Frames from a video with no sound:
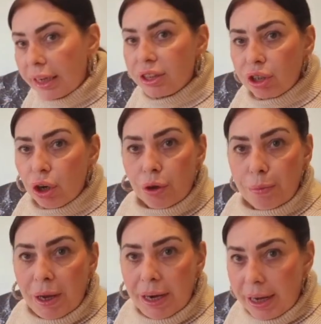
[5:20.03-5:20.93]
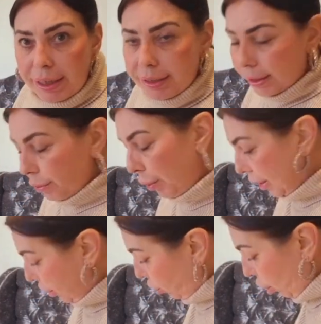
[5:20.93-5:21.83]
it's a nightmare, eh? It's in the
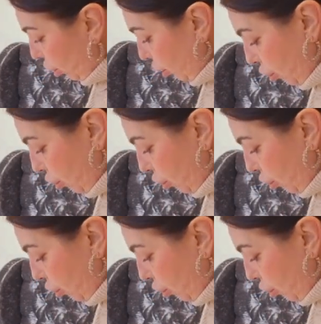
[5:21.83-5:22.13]
winter trying to